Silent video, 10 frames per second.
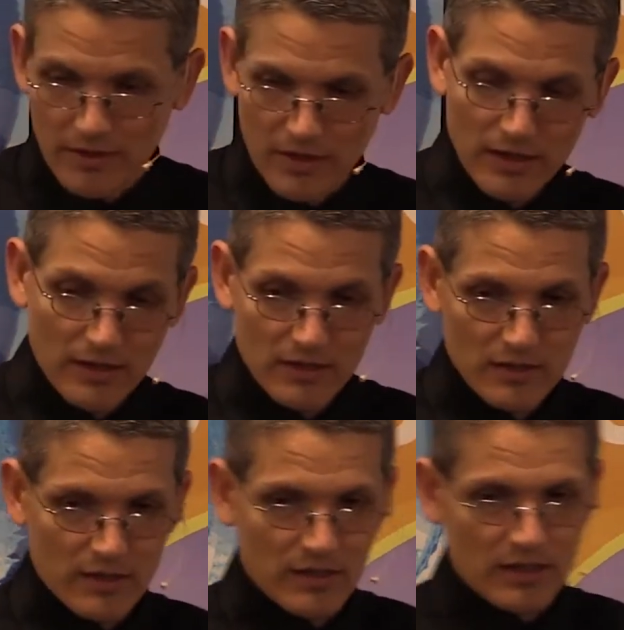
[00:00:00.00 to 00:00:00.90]
And
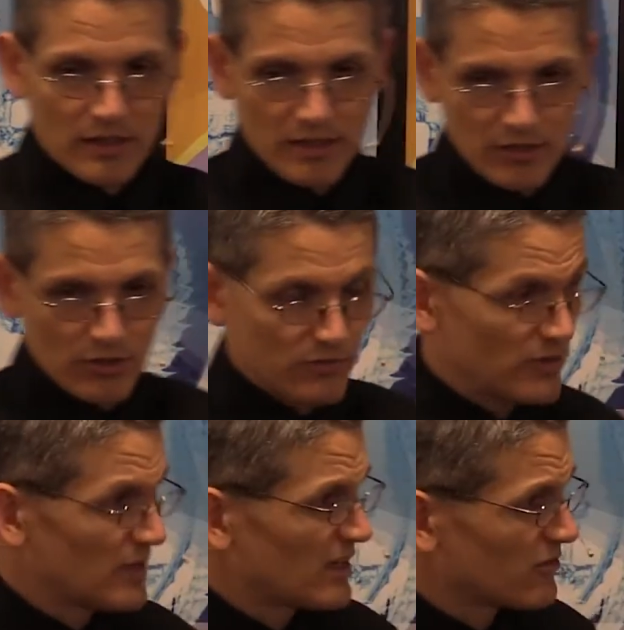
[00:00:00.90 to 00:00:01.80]
then
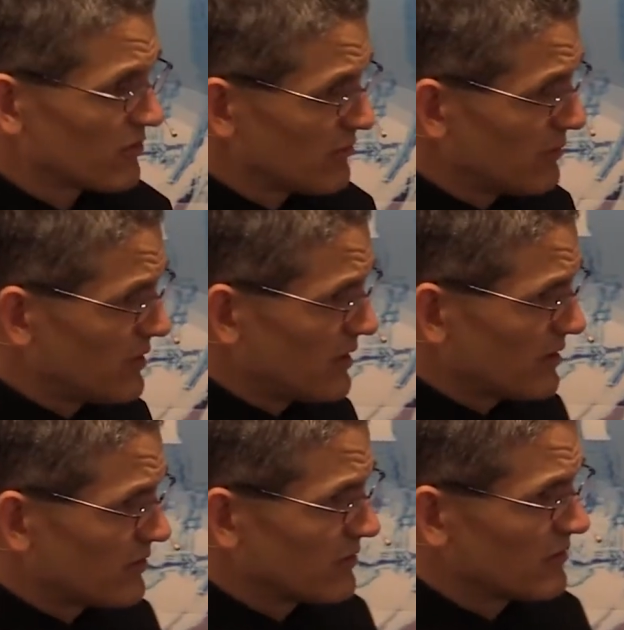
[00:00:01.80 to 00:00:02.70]
using natural
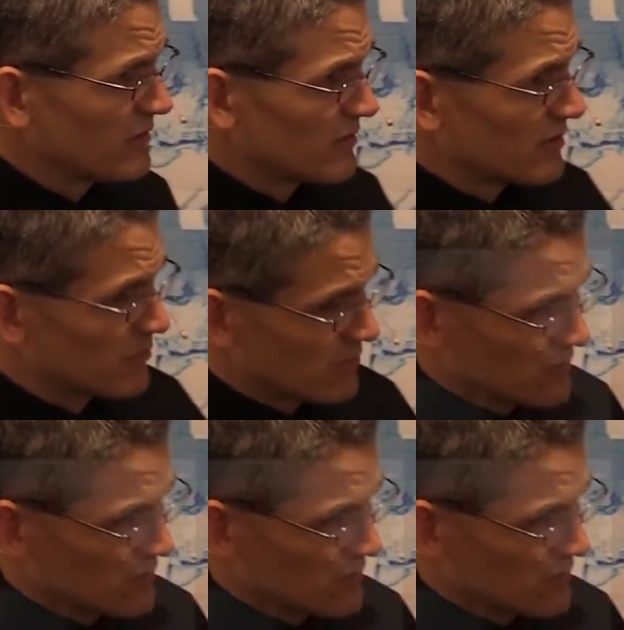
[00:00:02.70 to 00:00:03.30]
remedies, using some